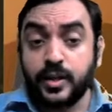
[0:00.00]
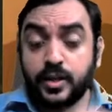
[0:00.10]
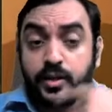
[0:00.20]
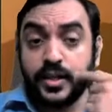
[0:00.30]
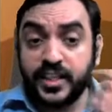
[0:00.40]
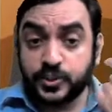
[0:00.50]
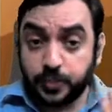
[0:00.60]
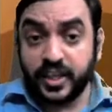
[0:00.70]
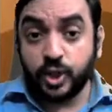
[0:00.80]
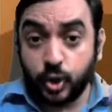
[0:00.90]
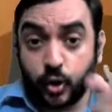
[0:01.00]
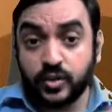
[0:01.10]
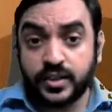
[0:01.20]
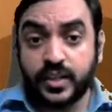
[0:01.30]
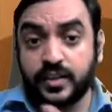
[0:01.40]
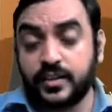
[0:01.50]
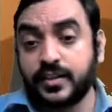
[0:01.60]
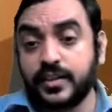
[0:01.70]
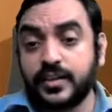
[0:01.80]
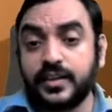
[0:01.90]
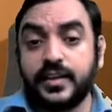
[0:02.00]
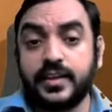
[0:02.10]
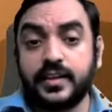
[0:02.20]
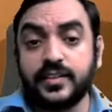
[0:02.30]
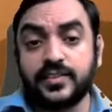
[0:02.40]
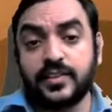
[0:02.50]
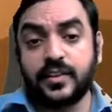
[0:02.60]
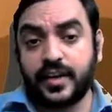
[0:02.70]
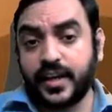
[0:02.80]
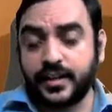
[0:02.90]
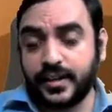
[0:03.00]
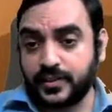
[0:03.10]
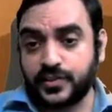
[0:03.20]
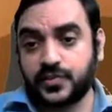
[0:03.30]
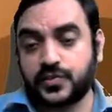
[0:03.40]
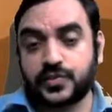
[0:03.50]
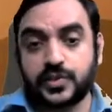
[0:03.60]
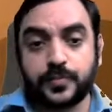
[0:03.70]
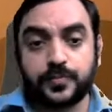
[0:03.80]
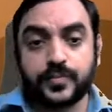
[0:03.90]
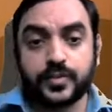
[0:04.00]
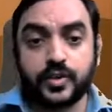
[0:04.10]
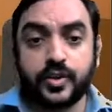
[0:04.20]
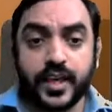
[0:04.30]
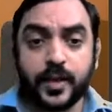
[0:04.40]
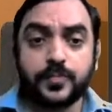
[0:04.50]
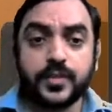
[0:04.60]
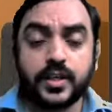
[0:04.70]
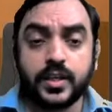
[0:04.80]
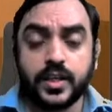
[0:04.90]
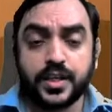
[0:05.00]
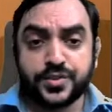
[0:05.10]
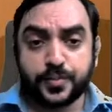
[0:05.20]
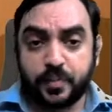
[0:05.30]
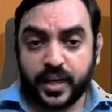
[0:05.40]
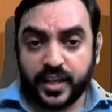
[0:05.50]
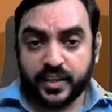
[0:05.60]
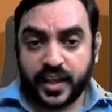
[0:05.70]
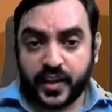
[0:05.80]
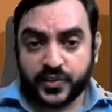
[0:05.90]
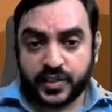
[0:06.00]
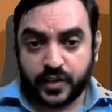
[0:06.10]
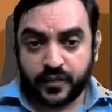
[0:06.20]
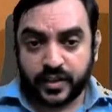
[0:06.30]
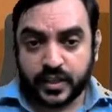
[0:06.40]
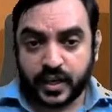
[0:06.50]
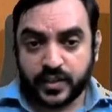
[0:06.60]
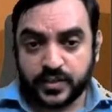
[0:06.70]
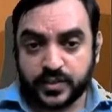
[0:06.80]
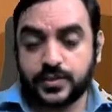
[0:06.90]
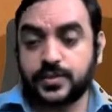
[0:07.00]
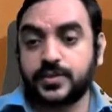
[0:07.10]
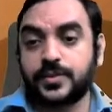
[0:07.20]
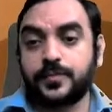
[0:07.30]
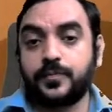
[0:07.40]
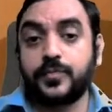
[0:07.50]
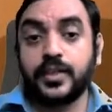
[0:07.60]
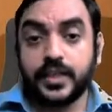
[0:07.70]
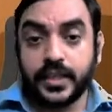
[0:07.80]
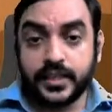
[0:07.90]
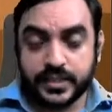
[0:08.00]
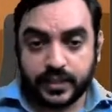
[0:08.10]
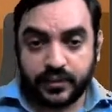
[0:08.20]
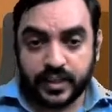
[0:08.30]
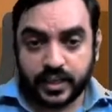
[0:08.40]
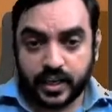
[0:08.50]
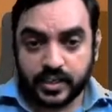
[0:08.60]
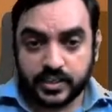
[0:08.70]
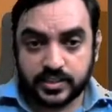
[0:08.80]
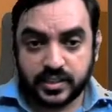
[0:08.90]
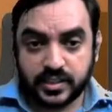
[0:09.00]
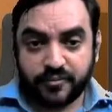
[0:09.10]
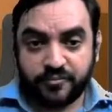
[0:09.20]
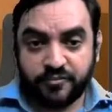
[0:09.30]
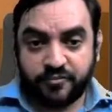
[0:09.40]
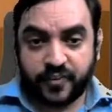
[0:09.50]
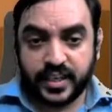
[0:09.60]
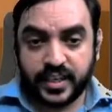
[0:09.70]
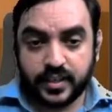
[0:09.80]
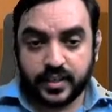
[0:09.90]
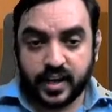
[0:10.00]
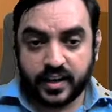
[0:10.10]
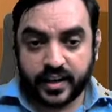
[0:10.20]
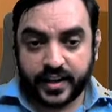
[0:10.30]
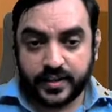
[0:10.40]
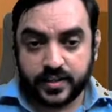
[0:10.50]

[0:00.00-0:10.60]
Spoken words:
It is being known that it is red is. Okay. So player has 7 cards. In the 7 cards, 5 are red.